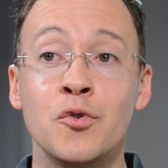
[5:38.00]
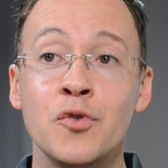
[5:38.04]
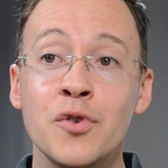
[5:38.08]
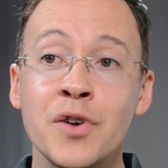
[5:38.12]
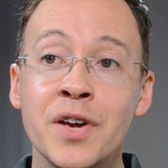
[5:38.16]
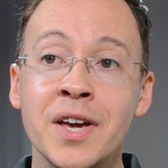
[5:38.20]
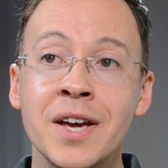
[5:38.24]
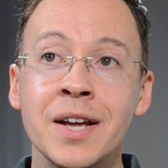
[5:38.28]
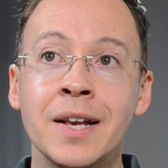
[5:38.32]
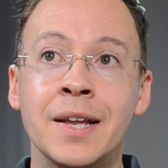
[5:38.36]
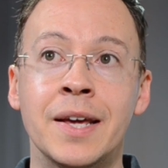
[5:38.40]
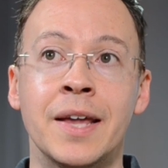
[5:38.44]

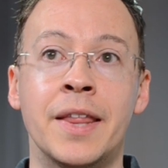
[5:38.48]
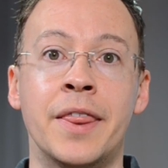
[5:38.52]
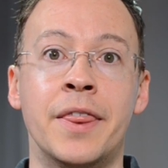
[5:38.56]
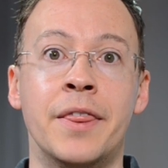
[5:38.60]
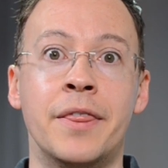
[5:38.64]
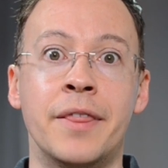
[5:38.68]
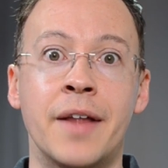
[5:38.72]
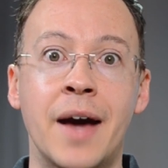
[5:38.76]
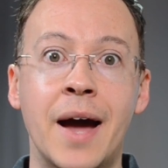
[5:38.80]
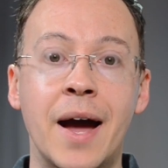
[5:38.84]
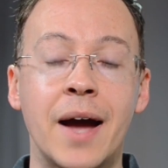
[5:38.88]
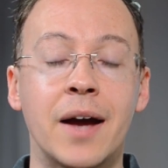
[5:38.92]
really
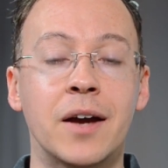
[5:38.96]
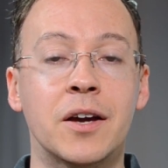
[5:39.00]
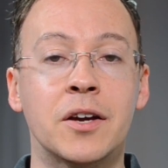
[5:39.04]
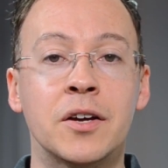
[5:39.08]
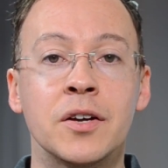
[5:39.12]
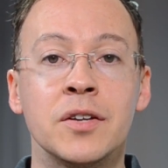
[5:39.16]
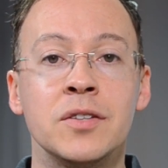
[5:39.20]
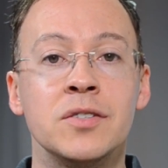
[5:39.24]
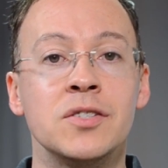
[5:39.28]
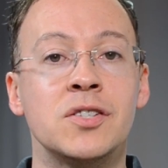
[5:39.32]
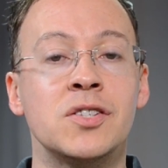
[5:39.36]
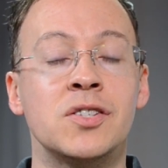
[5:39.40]
that
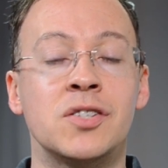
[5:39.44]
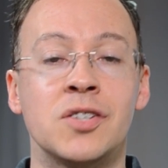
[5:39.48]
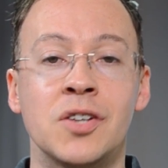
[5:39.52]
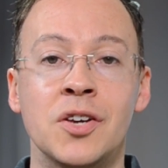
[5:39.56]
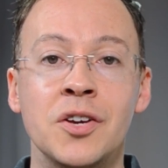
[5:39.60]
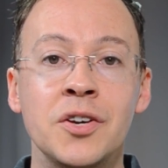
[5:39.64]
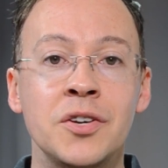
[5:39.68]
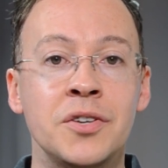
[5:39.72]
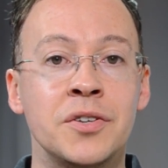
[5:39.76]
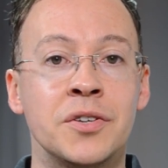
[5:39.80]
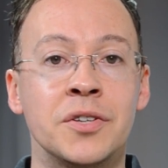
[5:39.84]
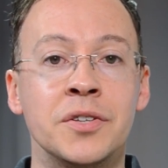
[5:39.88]

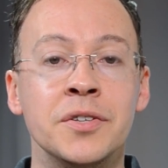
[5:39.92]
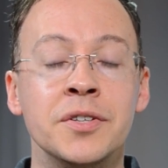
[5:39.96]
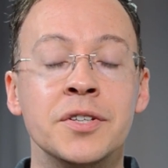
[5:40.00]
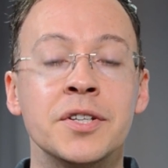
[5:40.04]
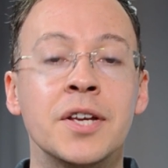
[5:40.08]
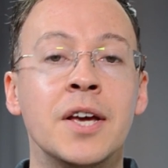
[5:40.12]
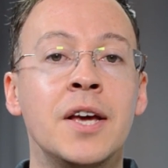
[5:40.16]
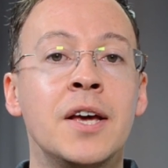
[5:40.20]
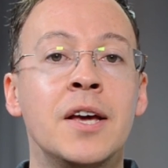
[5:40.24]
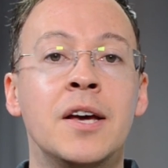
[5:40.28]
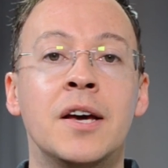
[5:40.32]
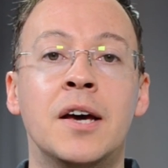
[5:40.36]
concerned
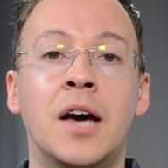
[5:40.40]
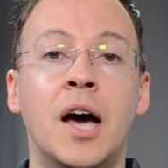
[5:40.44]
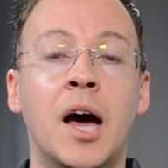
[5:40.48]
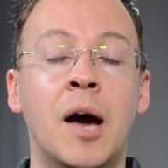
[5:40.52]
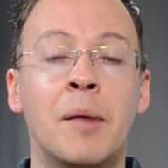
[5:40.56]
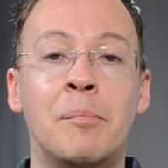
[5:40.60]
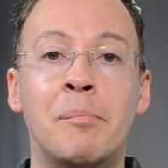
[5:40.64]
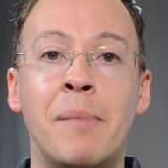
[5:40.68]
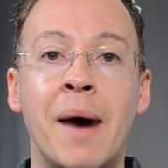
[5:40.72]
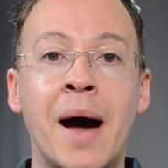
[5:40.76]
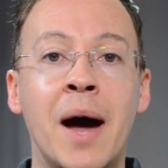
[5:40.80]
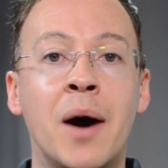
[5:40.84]

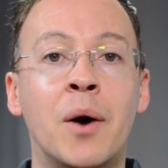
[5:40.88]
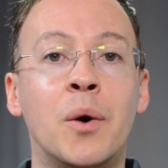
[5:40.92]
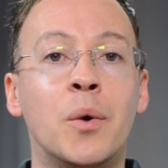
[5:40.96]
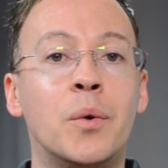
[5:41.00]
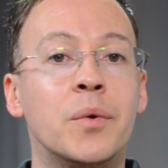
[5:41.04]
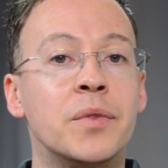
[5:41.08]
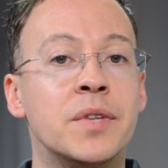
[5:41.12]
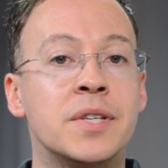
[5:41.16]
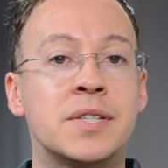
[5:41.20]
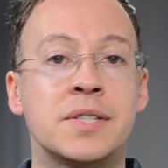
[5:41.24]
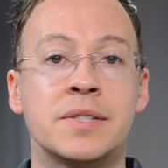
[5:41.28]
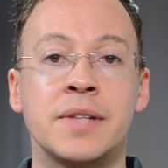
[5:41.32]

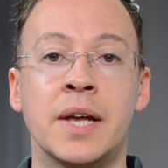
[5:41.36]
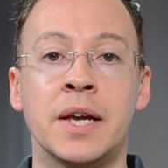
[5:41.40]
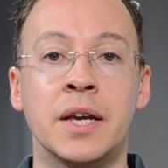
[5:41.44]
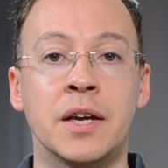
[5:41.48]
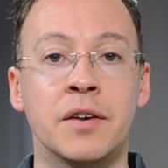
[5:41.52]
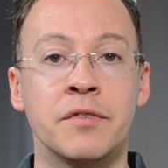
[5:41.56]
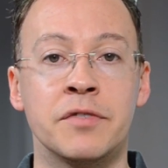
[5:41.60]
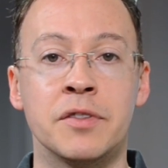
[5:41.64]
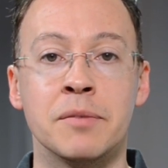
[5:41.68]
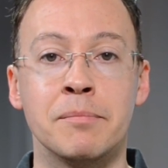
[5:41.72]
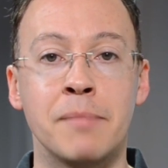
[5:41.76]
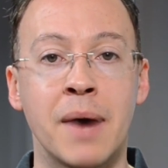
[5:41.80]
about the state
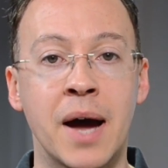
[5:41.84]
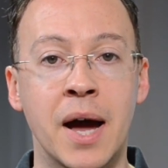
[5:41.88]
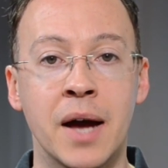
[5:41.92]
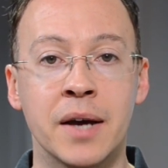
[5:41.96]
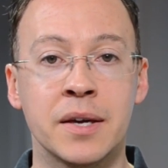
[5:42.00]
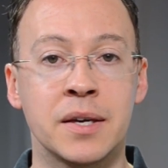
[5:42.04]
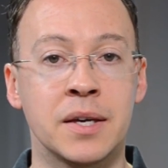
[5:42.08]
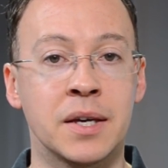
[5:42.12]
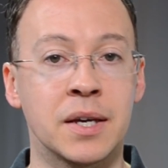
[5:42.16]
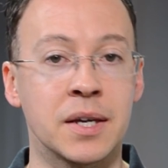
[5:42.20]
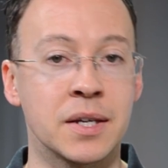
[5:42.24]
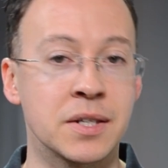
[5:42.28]
of the
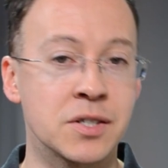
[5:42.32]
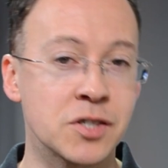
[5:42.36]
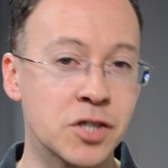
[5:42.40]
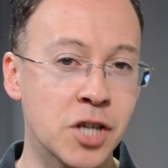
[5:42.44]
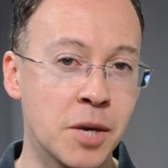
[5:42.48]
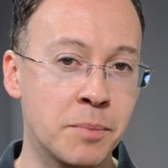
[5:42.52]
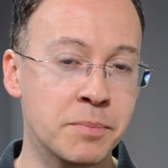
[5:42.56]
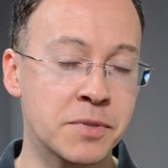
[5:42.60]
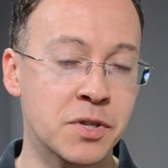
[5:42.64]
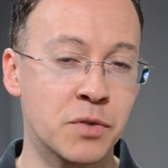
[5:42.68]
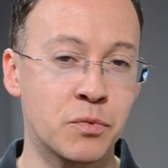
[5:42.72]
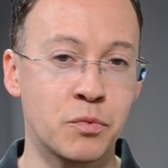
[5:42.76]
market in
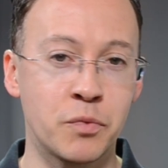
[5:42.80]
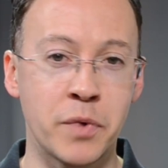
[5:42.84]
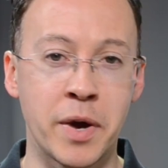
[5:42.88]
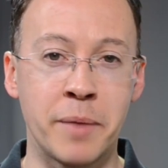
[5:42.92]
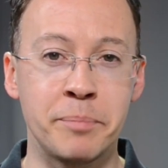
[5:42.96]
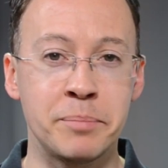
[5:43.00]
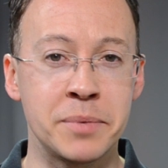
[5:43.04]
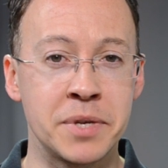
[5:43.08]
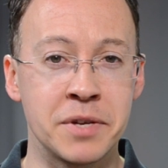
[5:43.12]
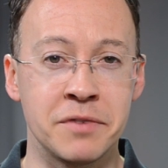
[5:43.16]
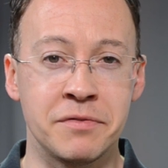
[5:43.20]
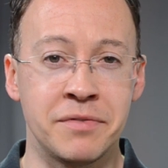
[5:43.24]
terms of
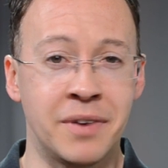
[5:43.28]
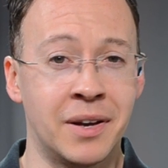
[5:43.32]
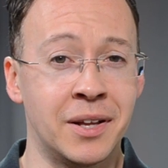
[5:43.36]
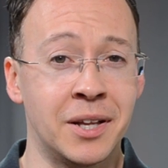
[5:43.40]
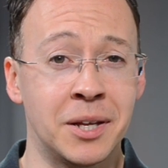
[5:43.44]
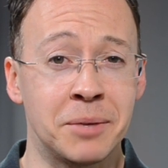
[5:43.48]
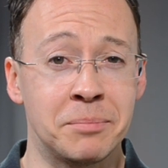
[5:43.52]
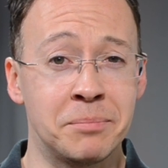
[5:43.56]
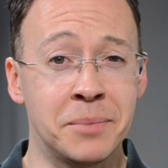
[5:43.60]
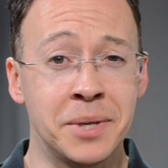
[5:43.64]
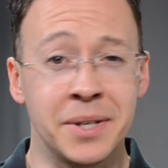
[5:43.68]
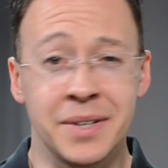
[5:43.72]
web
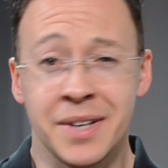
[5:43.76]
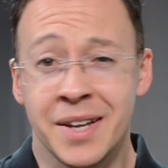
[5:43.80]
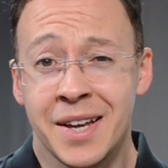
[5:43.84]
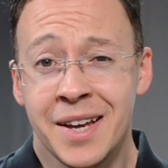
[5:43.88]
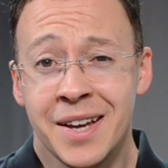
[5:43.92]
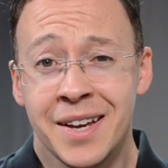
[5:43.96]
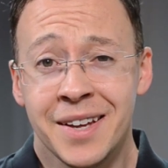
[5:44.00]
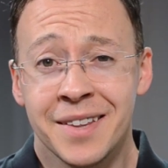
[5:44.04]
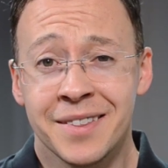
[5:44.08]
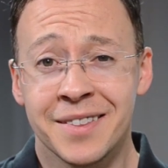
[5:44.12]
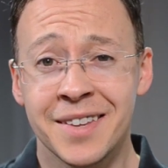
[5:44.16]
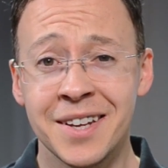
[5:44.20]
development,
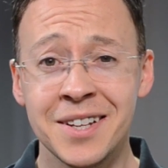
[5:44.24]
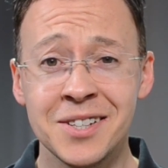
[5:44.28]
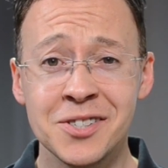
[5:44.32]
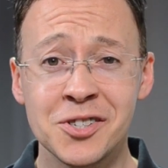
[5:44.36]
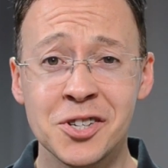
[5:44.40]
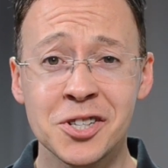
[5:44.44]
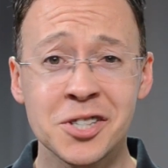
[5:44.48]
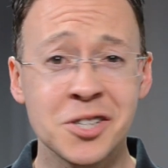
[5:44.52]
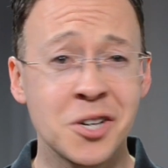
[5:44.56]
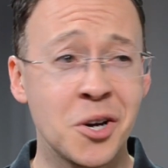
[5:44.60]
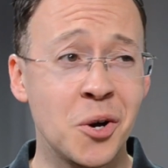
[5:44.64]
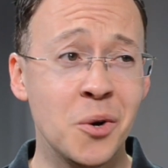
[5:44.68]
then
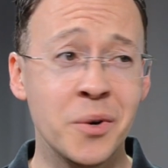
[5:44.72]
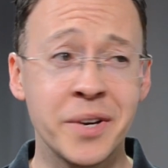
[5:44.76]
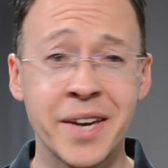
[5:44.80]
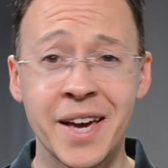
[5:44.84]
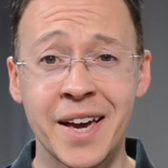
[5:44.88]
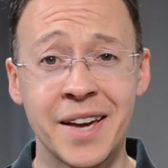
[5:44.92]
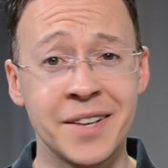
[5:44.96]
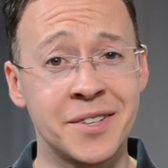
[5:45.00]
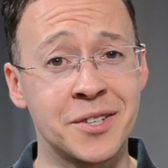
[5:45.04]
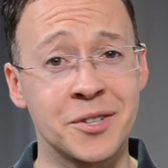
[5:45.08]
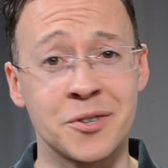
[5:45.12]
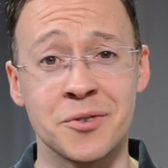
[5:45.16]
just go
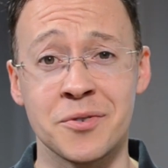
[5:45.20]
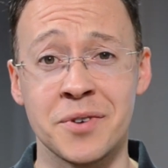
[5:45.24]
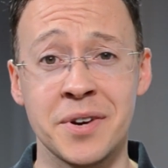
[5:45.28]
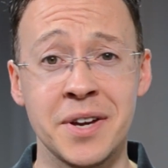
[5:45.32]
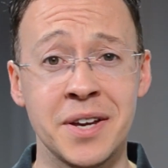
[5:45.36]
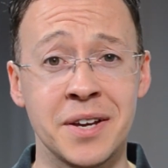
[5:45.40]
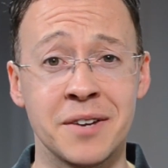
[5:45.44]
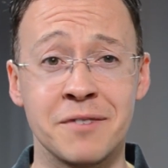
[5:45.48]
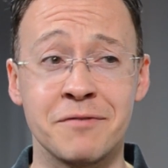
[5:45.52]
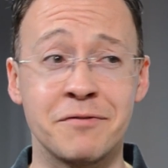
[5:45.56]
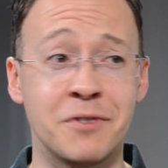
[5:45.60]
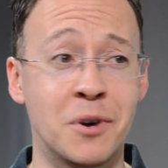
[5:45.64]
get a
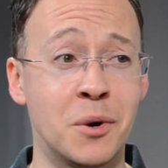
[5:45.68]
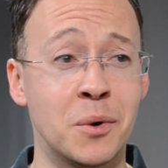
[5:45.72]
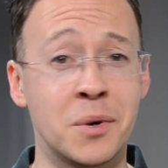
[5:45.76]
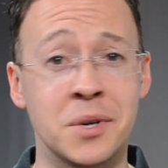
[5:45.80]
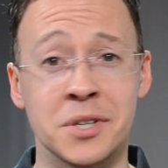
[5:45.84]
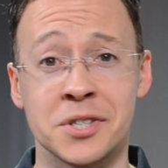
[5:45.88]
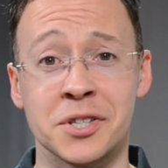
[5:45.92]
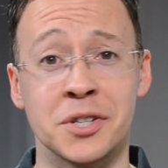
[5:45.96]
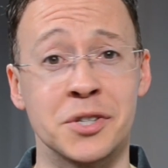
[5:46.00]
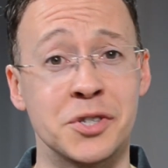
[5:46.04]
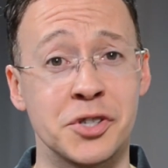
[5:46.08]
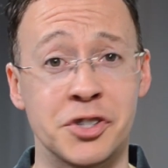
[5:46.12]
degree and
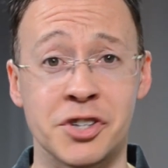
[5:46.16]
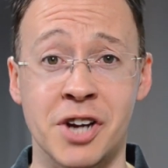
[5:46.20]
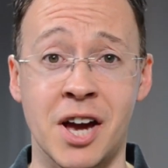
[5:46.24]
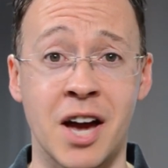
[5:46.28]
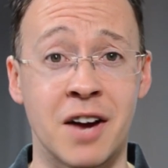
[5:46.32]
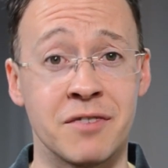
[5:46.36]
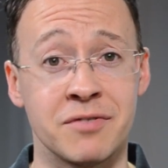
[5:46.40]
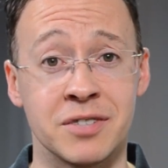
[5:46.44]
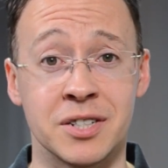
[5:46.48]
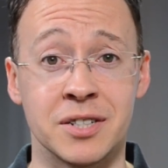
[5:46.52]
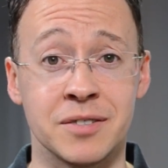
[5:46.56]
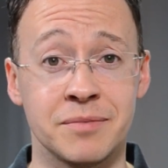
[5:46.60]
focus on
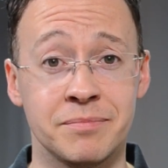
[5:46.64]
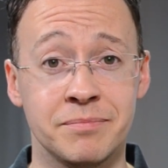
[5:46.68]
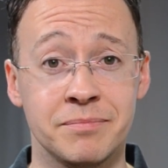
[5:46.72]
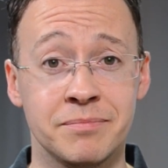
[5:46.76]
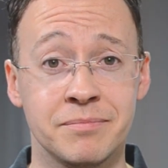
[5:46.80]
Java.